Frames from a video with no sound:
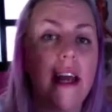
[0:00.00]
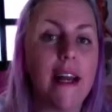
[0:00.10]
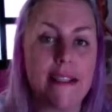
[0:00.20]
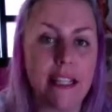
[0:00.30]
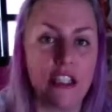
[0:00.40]

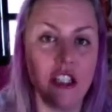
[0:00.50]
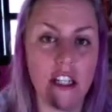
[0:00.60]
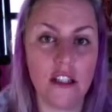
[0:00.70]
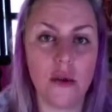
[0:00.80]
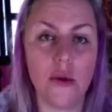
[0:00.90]

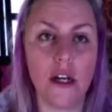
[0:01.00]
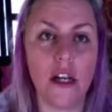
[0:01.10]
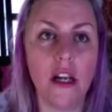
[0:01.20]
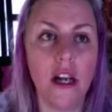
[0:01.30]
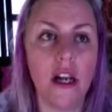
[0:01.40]
addiction
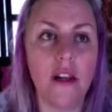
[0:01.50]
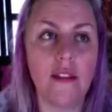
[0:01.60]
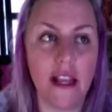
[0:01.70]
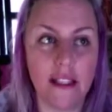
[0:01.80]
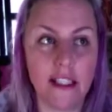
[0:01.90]
or
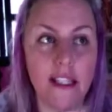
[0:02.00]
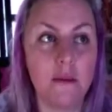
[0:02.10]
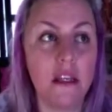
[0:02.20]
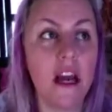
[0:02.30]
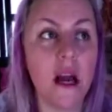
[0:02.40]
things that
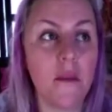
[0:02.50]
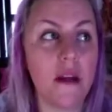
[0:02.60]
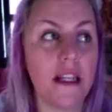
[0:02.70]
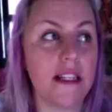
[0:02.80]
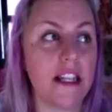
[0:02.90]
can become
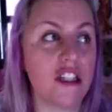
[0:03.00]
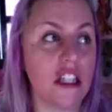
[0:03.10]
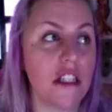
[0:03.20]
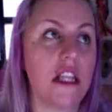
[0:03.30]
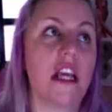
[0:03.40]
an
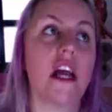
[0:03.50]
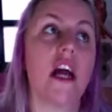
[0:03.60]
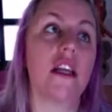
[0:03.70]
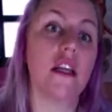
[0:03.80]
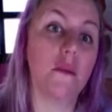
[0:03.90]
addiction, like
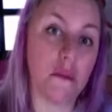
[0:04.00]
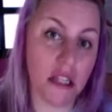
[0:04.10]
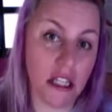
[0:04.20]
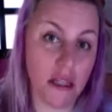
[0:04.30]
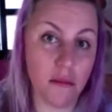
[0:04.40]

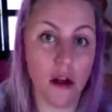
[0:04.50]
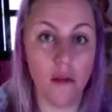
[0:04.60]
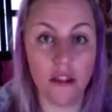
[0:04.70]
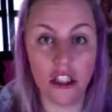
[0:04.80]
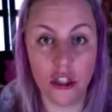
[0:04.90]
gambling,
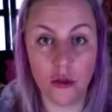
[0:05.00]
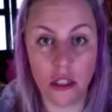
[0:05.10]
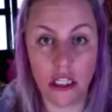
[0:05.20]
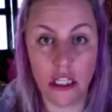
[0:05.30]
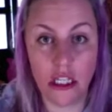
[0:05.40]

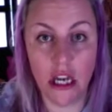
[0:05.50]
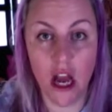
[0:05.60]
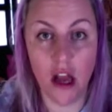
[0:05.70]
promiscuity,